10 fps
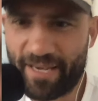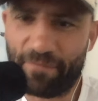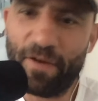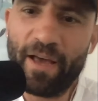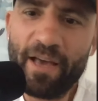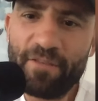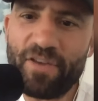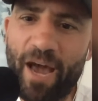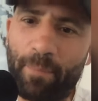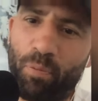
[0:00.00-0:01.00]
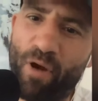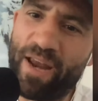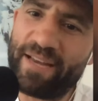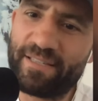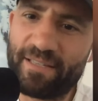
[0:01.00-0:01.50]
if, if you got
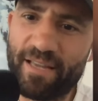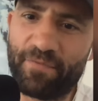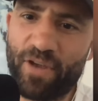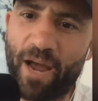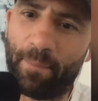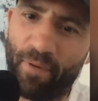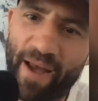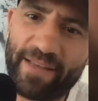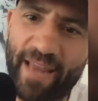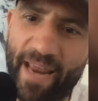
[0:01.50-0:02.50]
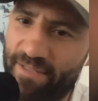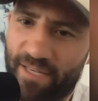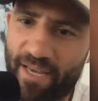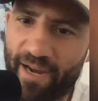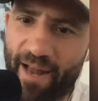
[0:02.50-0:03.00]
break if you got break
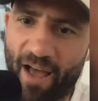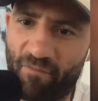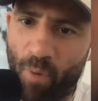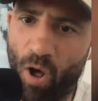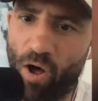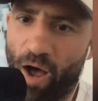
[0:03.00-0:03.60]
dancing, you got to have ball